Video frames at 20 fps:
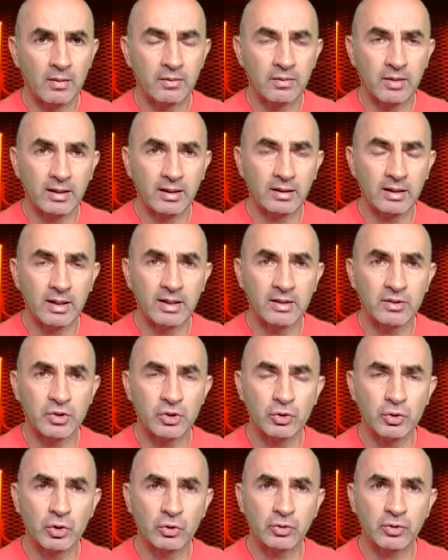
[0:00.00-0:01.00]
that it's
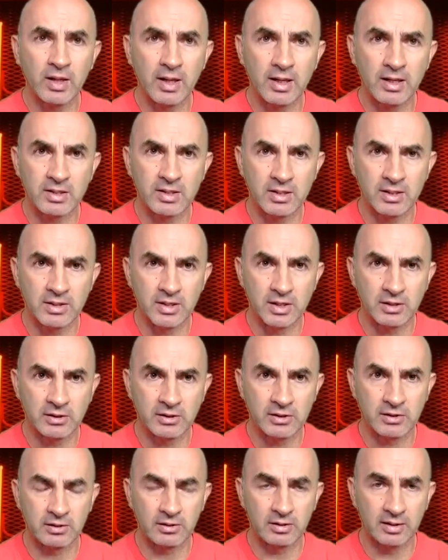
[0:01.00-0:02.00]
not
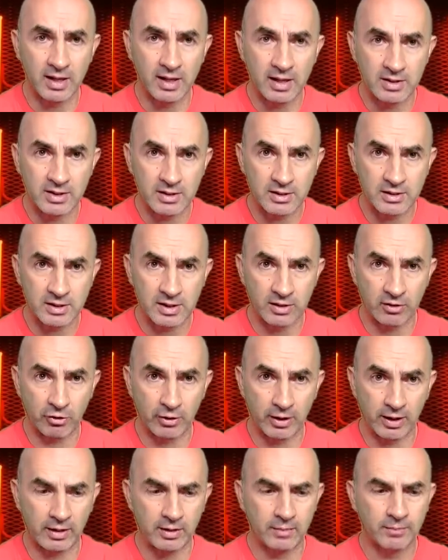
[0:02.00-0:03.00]

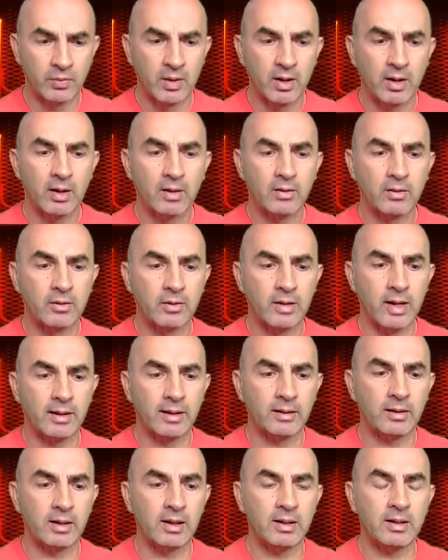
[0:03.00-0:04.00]
necessary that
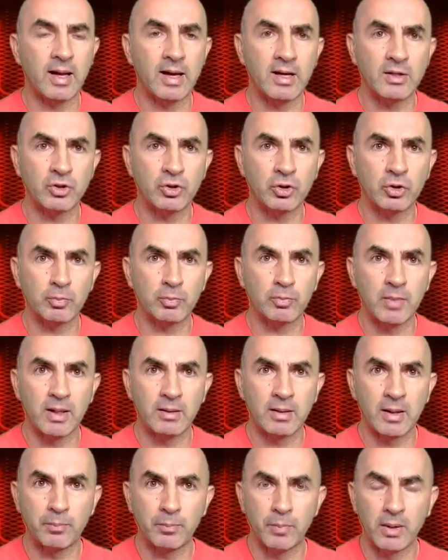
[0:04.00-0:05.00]
it does not mean
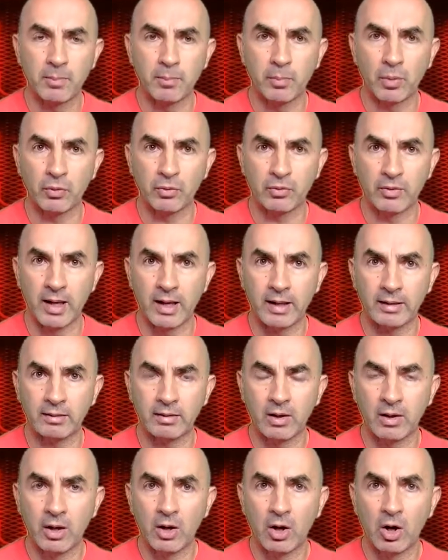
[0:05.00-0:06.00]
the people that
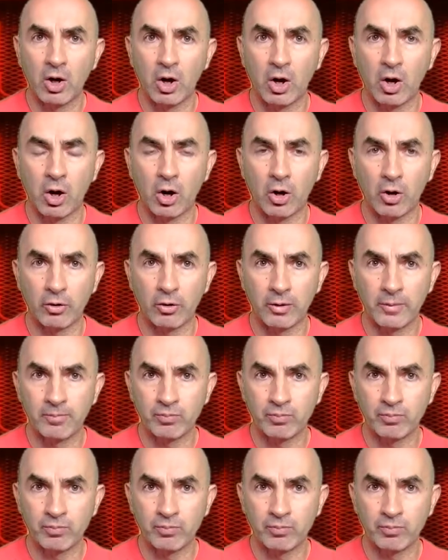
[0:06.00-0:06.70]
are